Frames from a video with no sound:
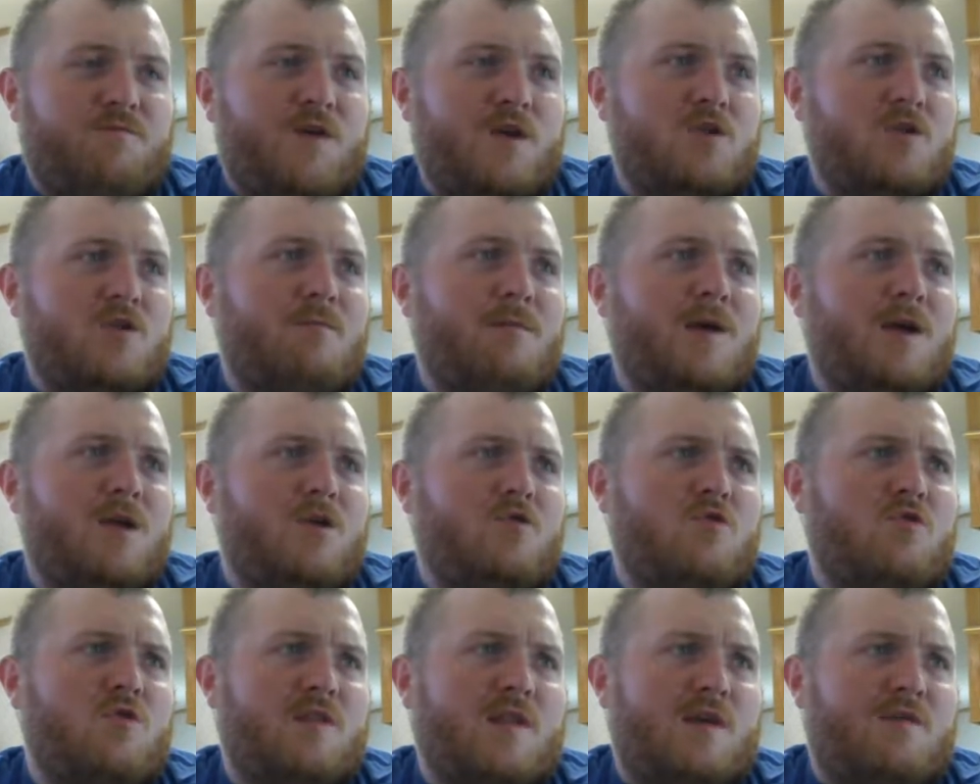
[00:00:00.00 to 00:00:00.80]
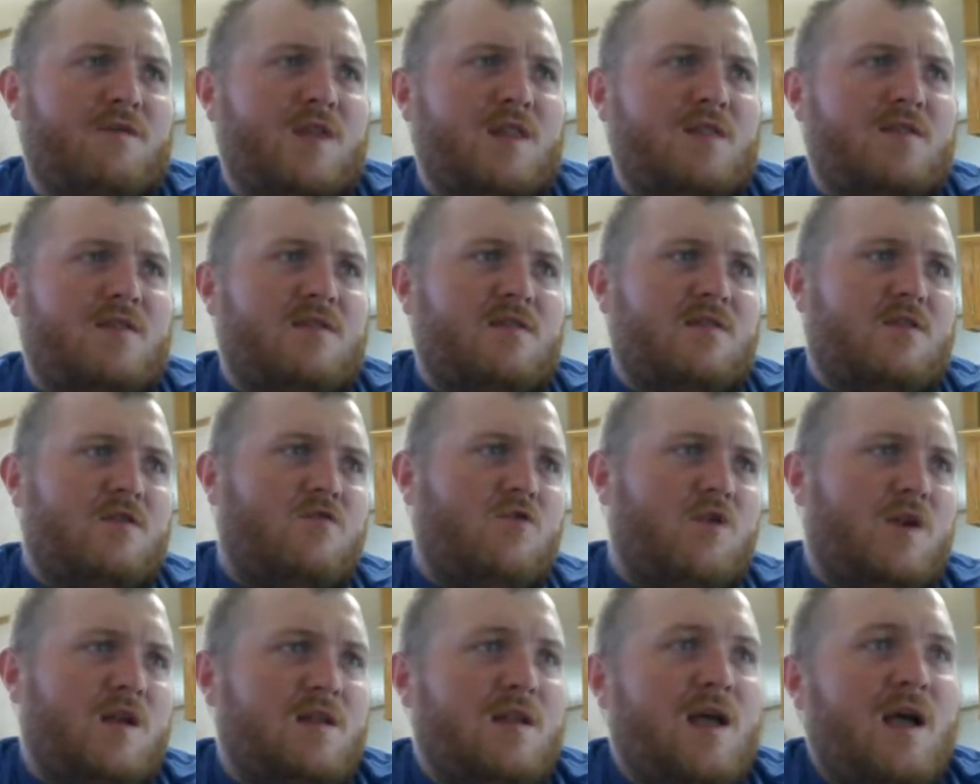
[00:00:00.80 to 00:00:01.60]
Fishing managers have
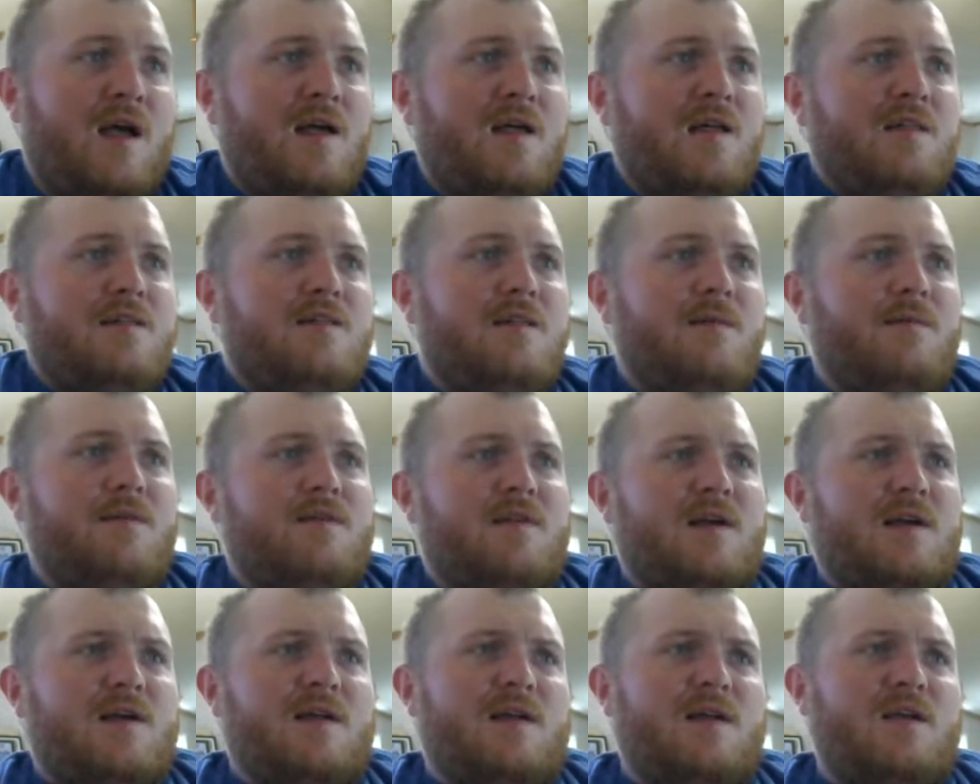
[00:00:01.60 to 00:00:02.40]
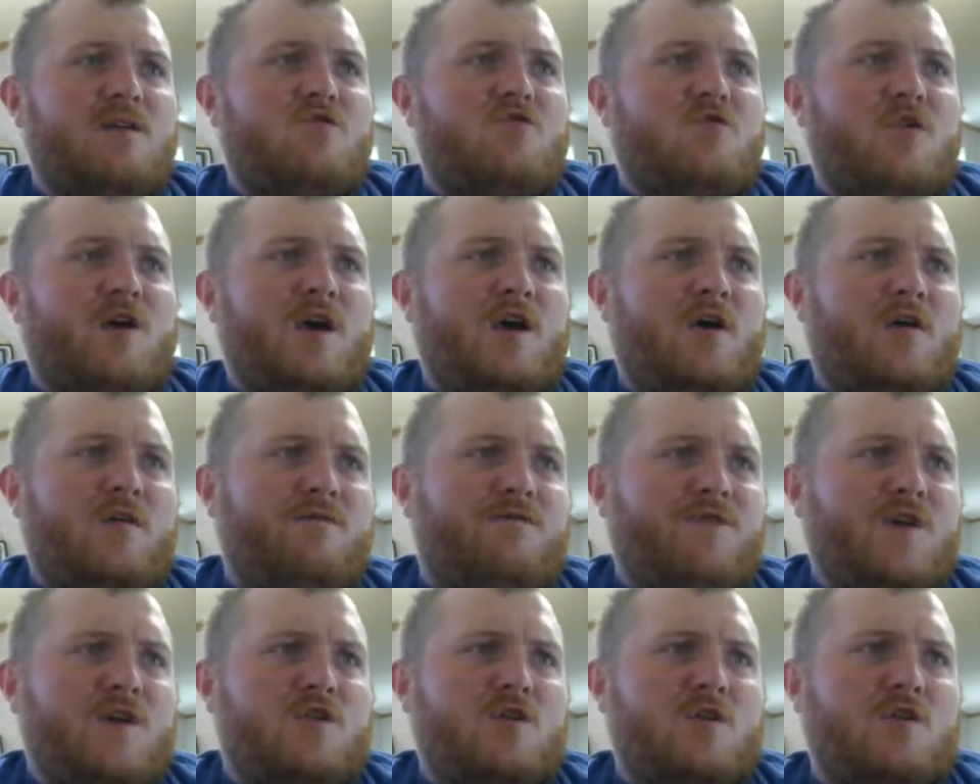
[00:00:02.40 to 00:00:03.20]
instituted limits on inshore
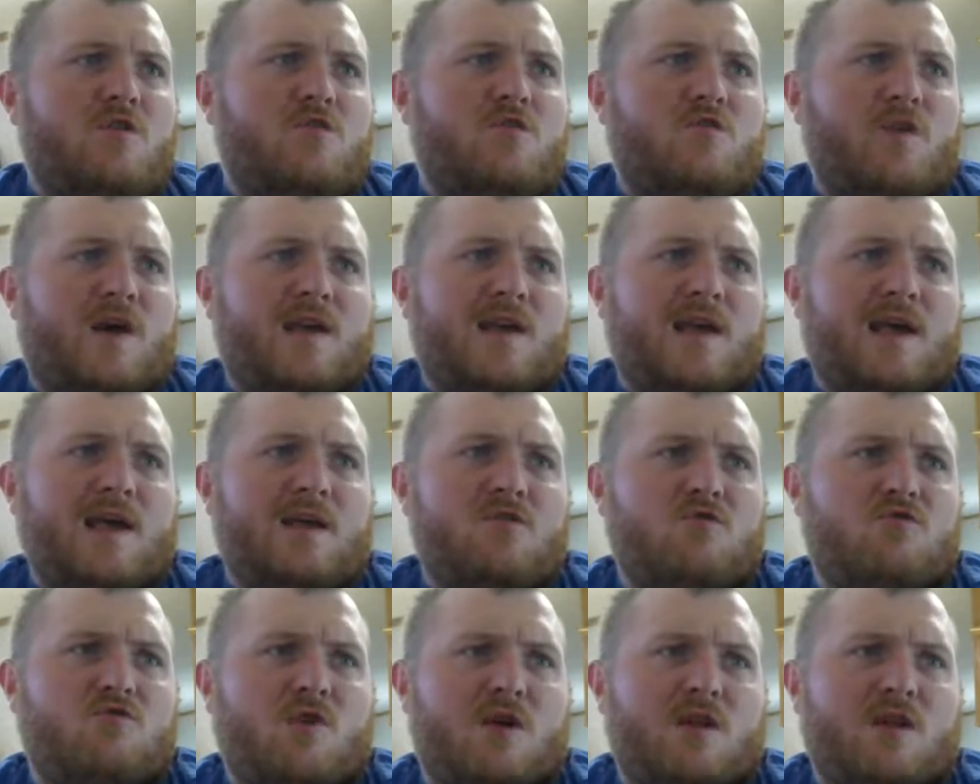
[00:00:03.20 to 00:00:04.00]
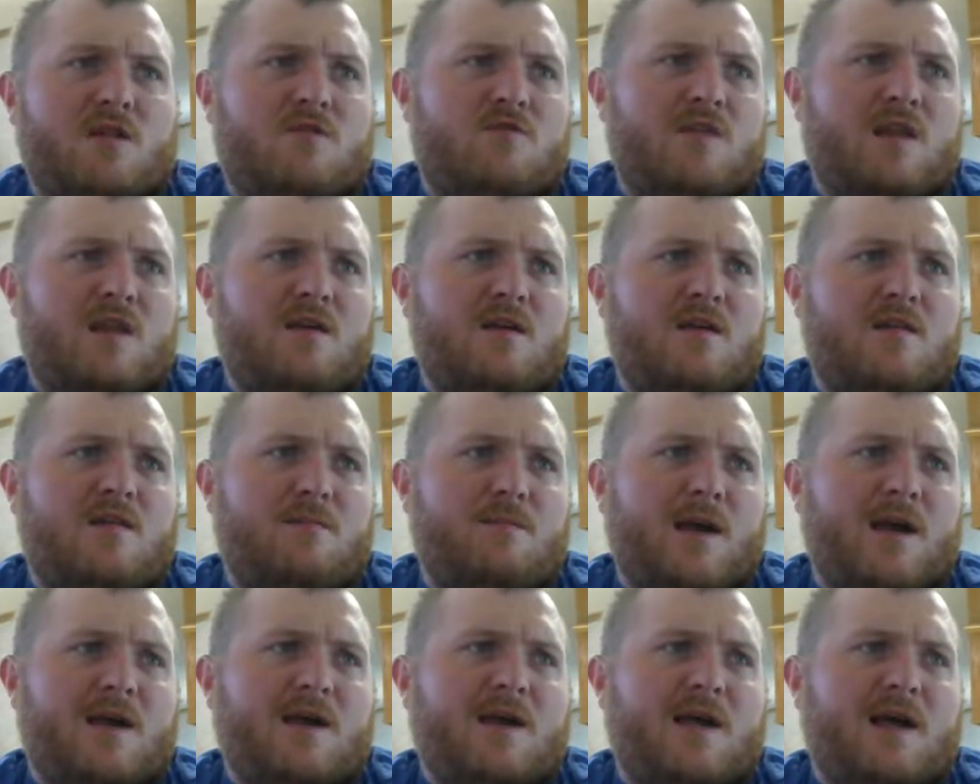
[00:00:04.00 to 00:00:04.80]
herring fishing to try to ensure a steady
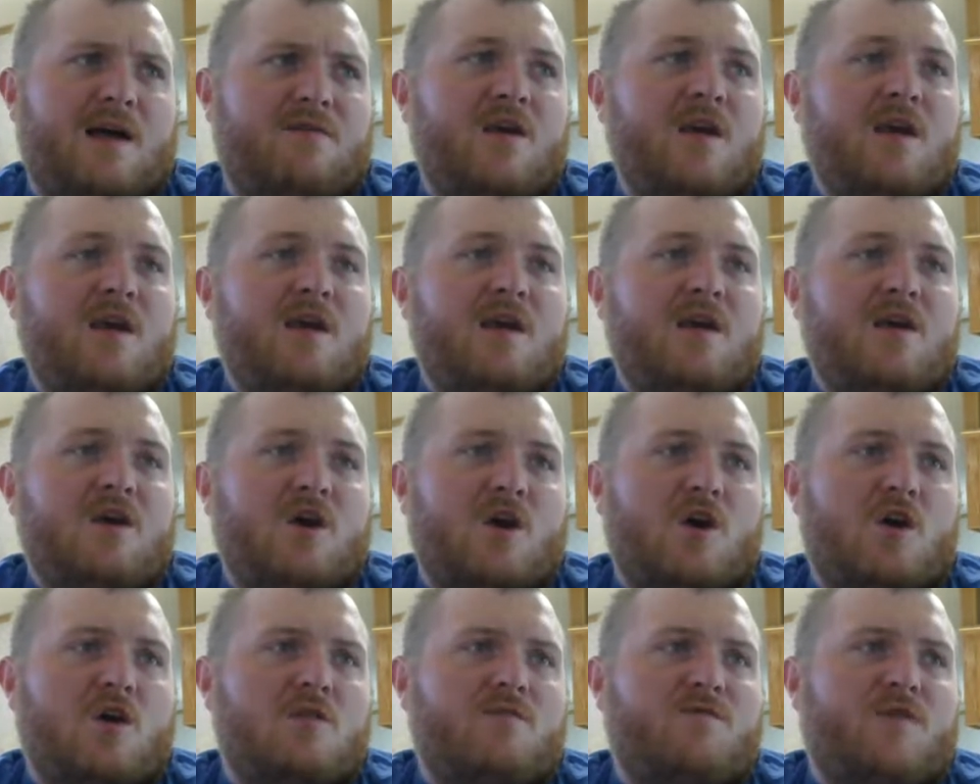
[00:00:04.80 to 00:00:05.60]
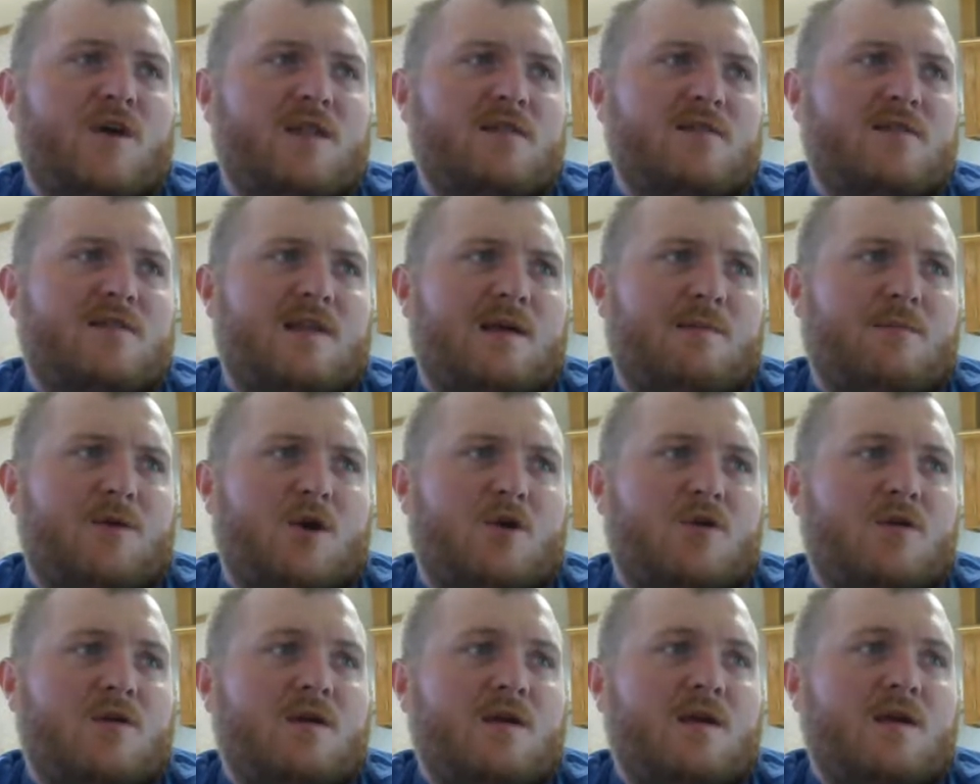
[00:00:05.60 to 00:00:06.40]
supply of herring fat
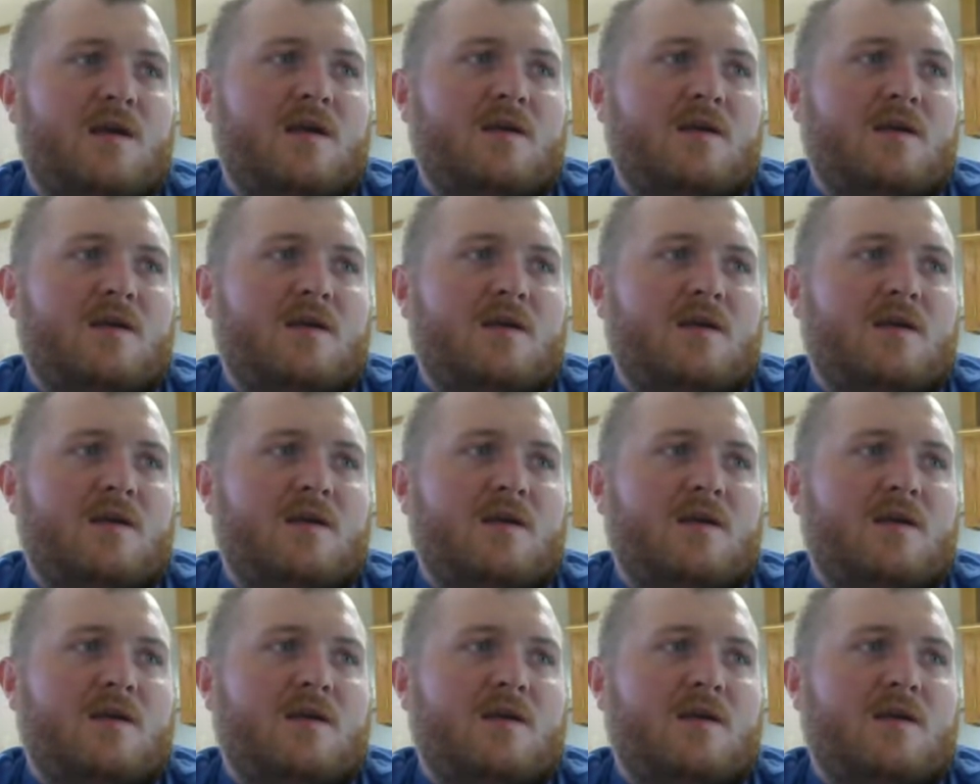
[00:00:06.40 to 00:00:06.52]
summer.